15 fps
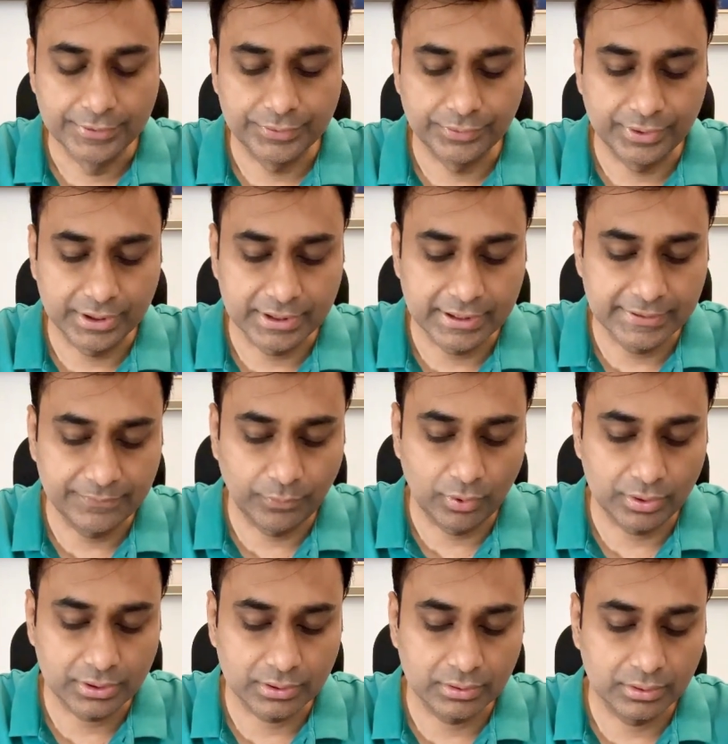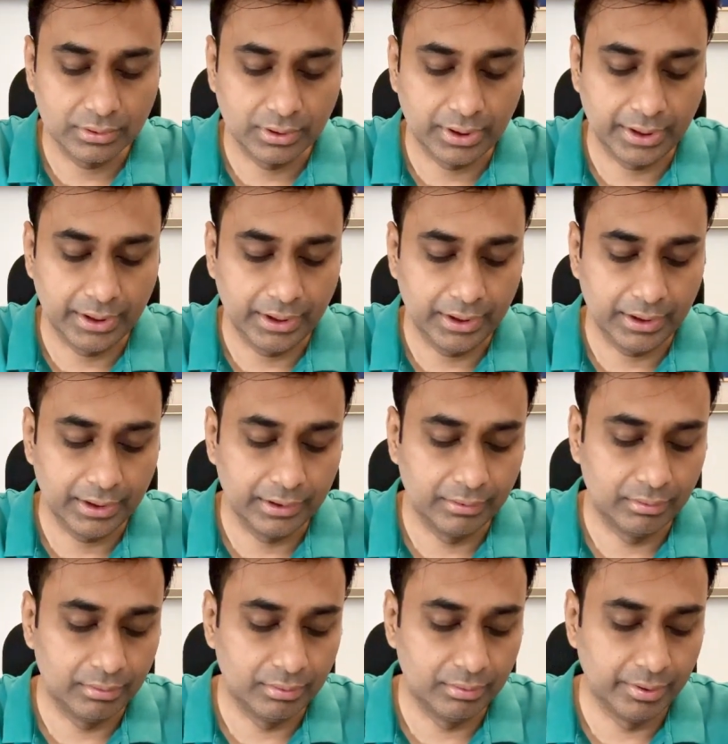So this is what the
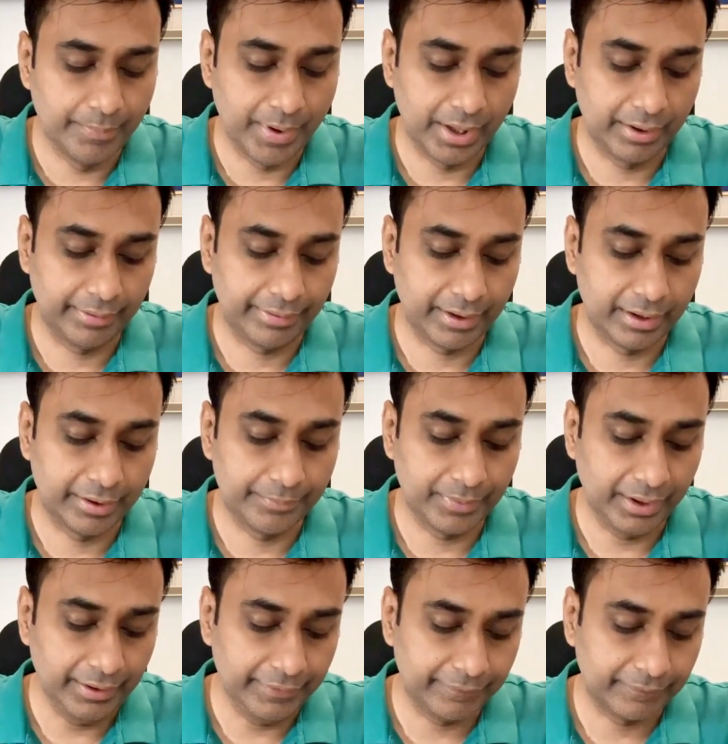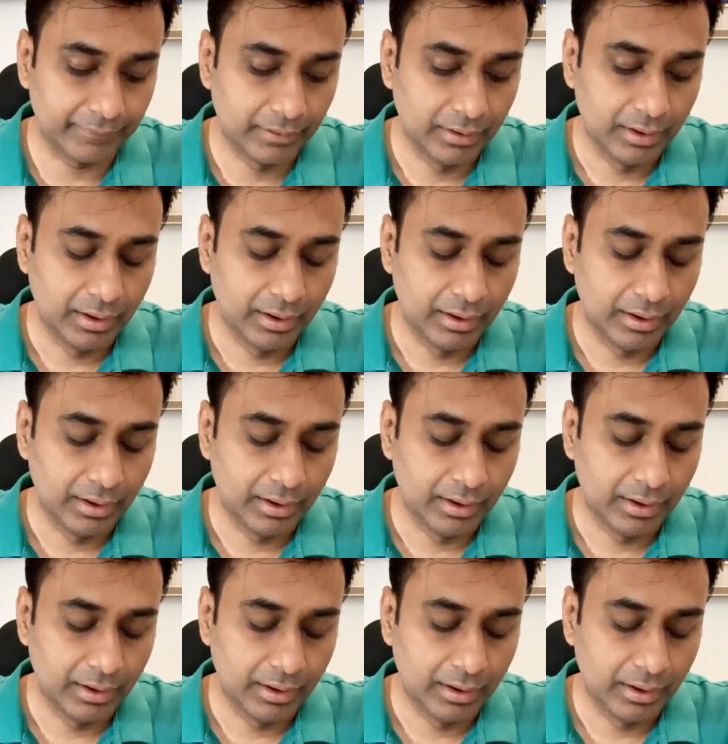remainder theorem is.